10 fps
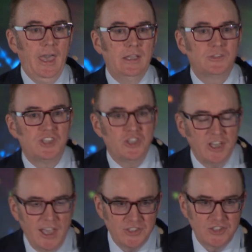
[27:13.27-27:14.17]
It
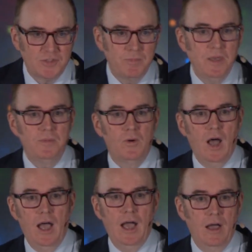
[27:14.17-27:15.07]
suggests
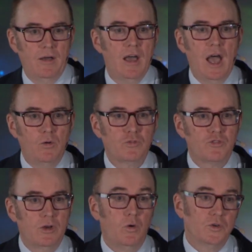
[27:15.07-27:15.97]
people are
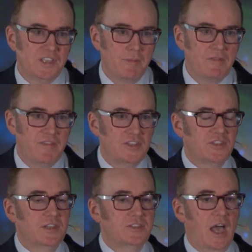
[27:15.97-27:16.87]
some
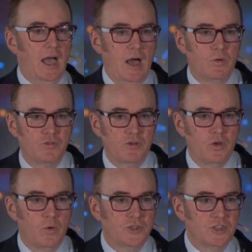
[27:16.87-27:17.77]
investors are ultra
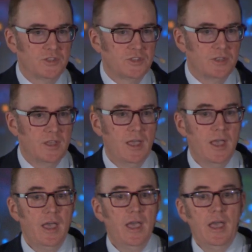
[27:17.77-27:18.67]
cautious.
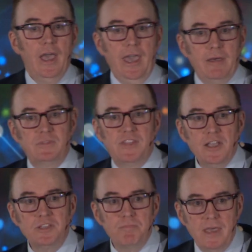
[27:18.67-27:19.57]
It
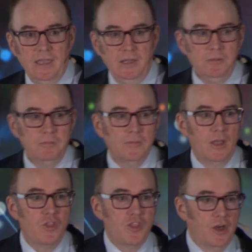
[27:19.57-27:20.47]
does mean,
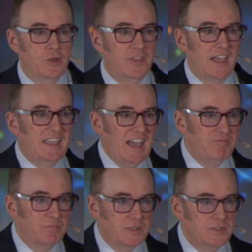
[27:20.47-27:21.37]
though, that
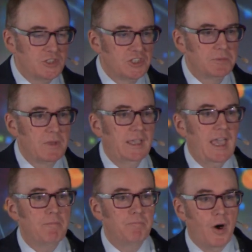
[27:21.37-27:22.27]
governments
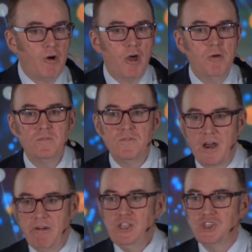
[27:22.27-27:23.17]
can borrow
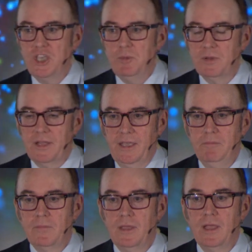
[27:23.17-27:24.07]
very
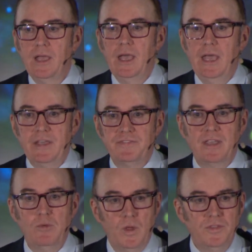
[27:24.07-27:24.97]
cheaply
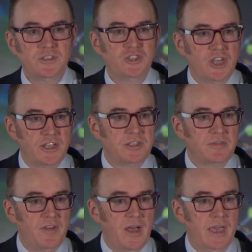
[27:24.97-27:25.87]
if they want to
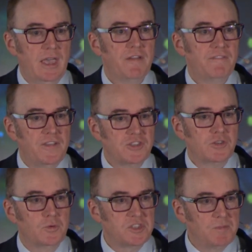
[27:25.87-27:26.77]
justify
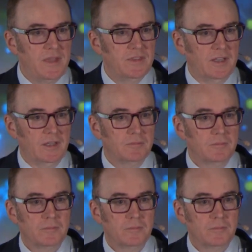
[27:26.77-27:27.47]
fiscal spending.